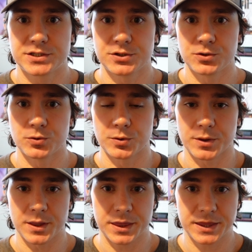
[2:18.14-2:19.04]
to
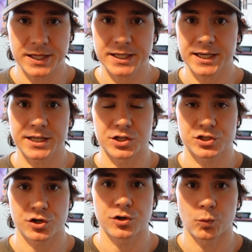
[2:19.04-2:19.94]
think in a
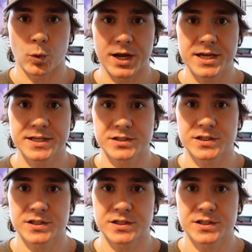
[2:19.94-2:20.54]
certain way